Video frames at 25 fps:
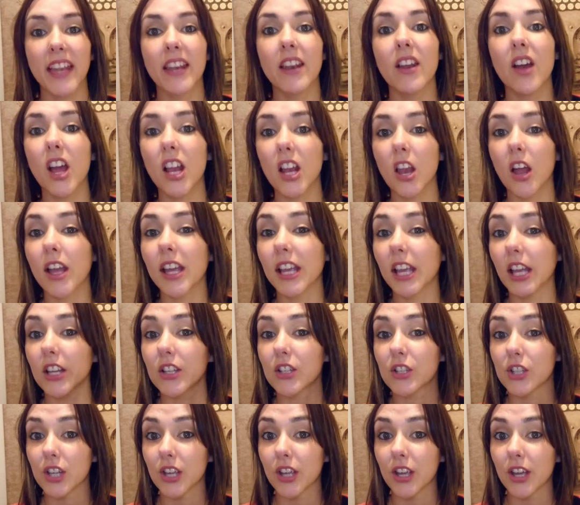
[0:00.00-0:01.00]
then I like
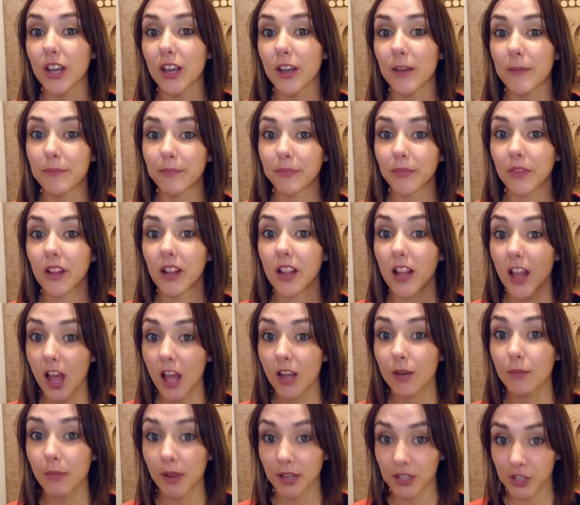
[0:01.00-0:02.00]
to
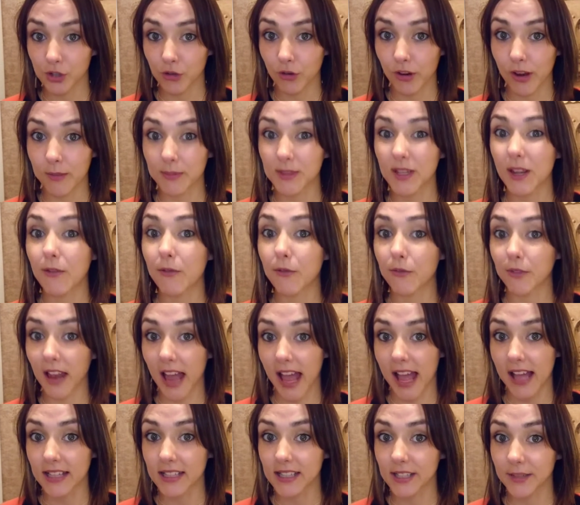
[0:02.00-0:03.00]
learn my script
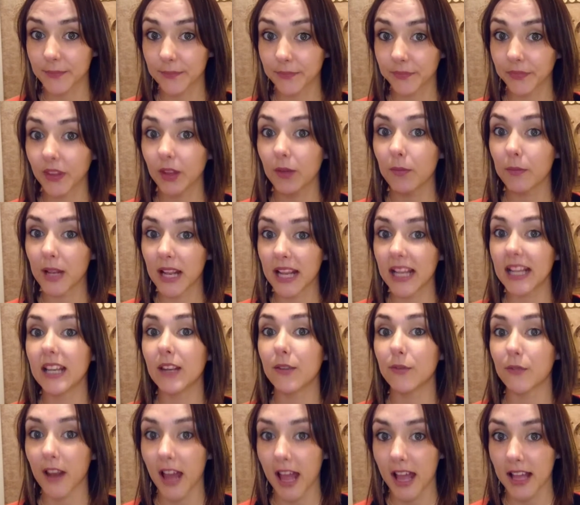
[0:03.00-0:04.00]
flat,
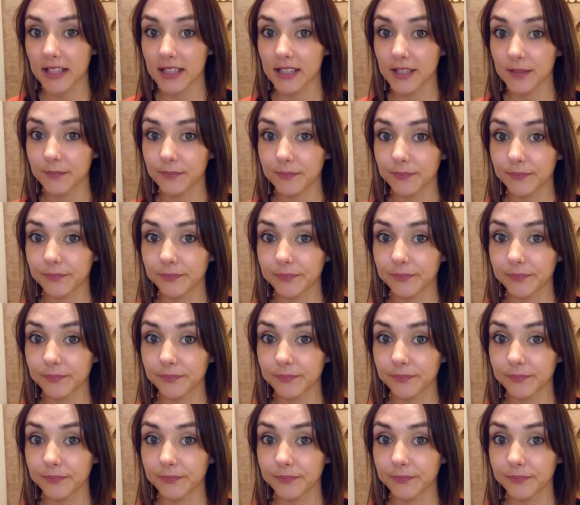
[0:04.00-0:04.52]
completely flat.